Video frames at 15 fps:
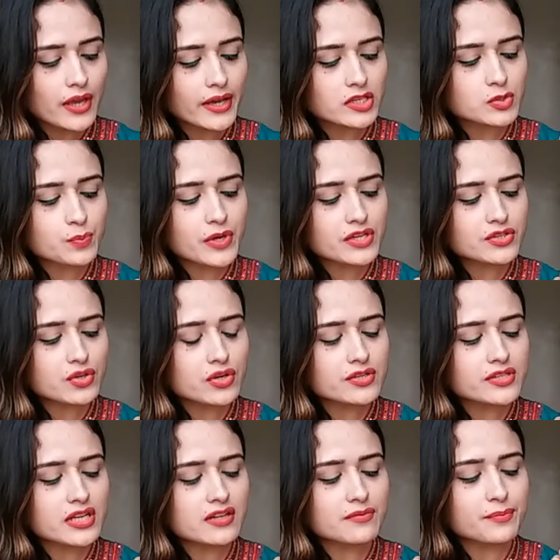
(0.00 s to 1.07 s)
express
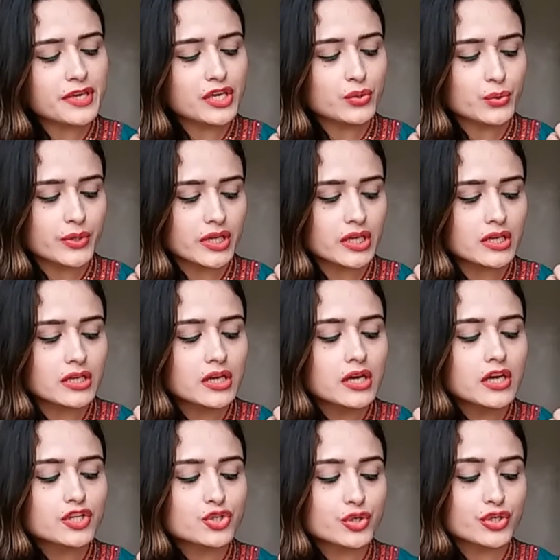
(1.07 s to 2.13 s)
yourself, be unique,
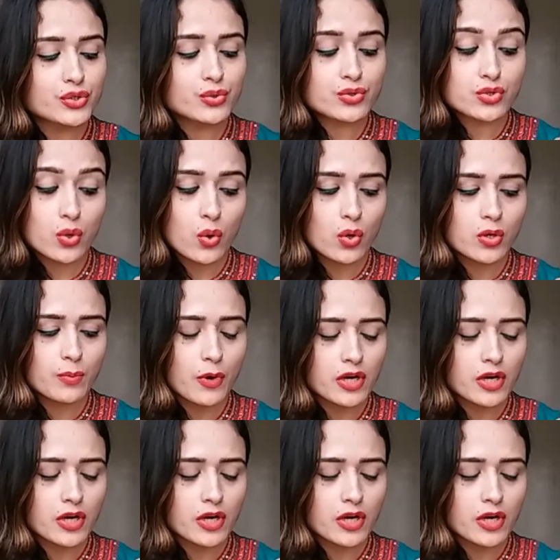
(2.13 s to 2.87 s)
to use whole